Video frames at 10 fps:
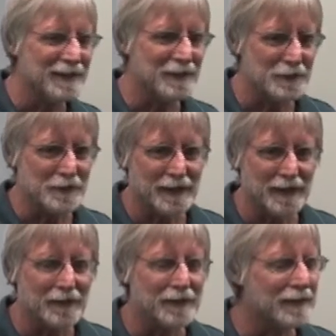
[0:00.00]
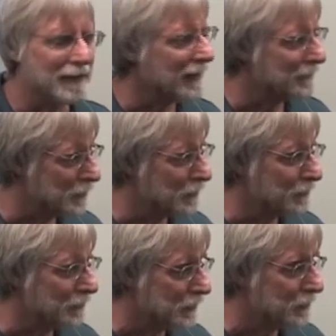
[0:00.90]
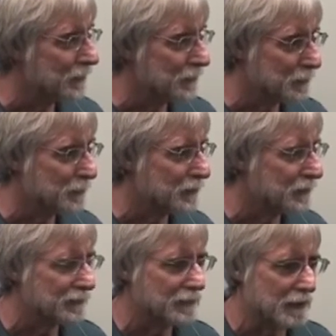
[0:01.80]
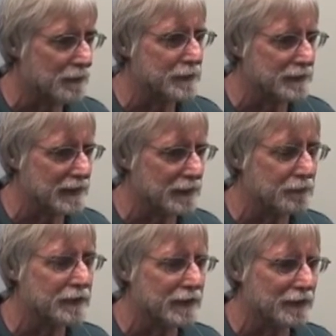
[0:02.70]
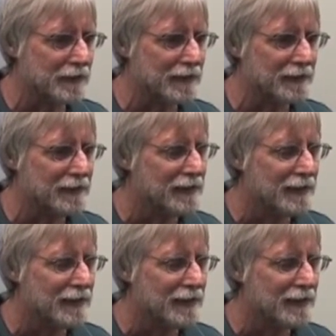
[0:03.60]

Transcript: And it turns out that used, we've used it to observe uh, three times, three nights now,